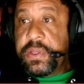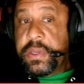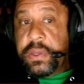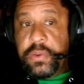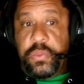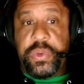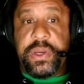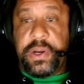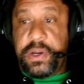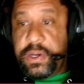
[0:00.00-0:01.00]
we
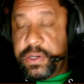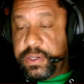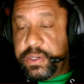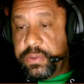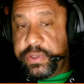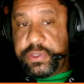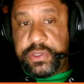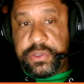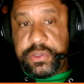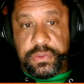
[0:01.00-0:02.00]
are going
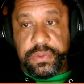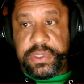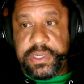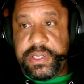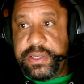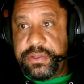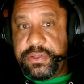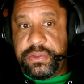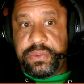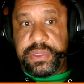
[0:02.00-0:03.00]
to get into
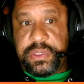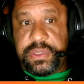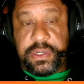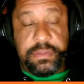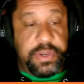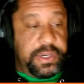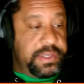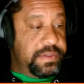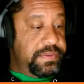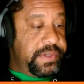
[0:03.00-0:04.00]
the unboxing
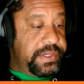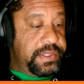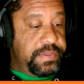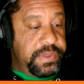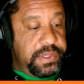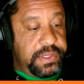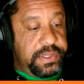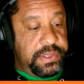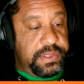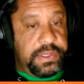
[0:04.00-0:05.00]
phase
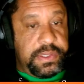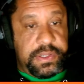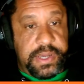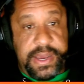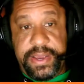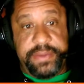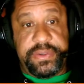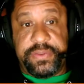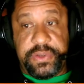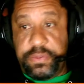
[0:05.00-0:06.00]
because I haven't even
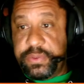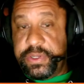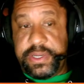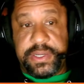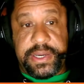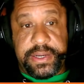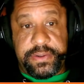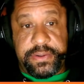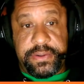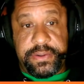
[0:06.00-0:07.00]
opened it. I
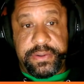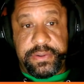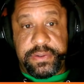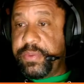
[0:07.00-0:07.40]
grabbed the box from